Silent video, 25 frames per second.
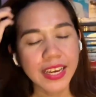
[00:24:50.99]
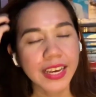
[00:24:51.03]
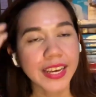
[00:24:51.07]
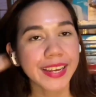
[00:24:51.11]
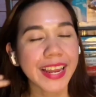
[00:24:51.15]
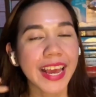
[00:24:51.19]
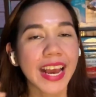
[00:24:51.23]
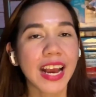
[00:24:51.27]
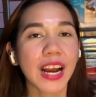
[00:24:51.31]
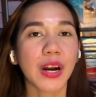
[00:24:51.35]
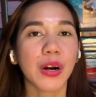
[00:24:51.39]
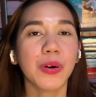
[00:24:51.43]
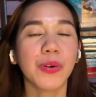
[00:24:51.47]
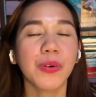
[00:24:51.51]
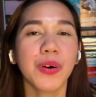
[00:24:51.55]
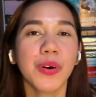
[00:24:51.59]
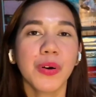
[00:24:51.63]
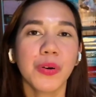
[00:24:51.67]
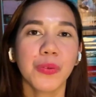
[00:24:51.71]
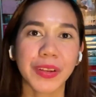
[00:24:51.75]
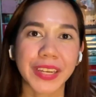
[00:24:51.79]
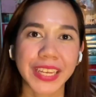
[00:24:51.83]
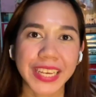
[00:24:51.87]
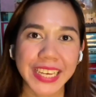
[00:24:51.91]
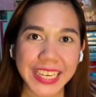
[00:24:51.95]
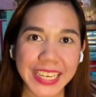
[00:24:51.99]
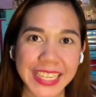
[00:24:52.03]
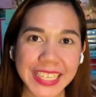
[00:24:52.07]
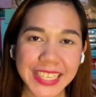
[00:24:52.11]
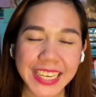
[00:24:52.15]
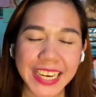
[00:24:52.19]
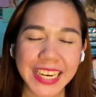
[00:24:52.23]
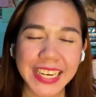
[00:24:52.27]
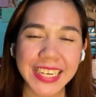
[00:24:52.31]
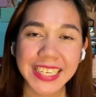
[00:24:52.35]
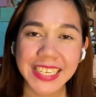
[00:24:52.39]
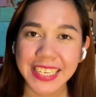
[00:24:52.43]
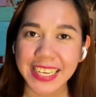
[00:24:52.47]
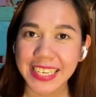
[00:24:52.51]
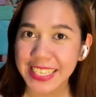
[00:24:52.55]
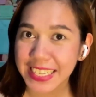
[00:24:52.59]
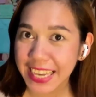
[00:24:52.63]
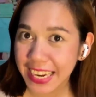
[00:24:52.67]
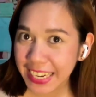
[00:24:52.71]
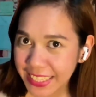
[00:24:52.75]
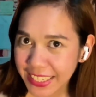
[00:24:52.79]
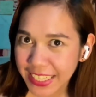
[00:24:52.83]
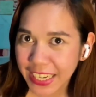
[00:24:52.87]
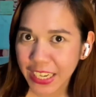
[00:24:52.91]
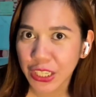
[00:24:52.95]
Now, with the in-text
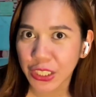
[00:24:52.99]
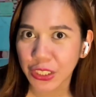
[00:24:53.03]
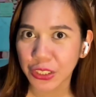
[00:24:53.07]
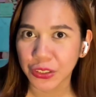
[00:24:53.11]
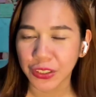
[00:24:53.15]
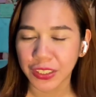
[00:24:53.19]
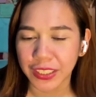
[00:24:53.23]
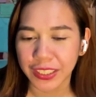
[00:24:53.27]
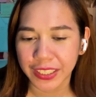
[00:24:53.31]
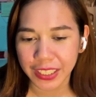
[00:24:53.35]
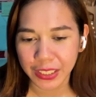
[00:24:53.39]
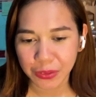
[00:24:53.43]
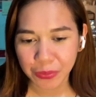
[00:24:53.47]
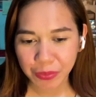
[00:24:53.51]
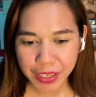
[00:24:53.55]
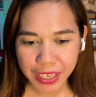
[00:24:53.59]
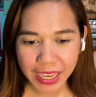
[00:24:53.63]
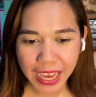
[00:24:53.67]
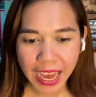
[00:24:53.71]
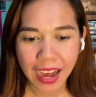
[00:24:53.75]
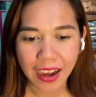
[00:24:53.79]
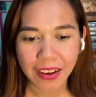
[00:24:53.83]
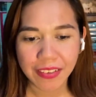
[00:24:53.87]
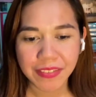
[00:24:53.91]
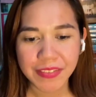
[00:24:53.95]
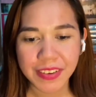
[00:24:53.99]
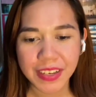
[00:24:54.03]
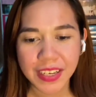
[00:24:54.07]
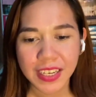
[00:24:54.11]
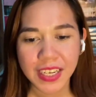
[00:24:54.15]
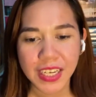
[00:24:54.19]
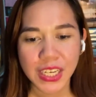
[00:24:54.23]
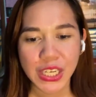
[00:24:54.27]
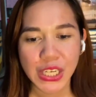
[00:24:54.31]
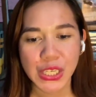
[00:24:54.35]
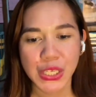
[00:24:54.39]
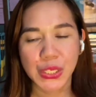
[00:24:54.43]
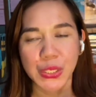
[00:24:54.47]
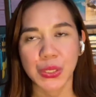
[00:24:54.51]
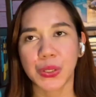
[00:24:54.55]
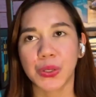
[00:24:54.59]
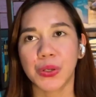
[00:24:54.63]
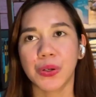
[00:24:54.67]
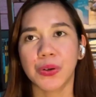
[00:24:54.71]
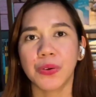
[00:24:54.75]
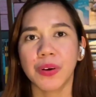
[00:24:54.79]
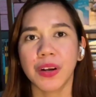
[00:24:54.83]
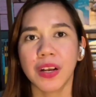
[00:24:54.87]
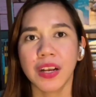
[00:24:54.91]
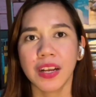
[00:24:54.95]
citation that we have,
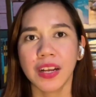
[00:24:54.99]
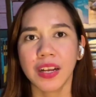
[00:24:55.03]
so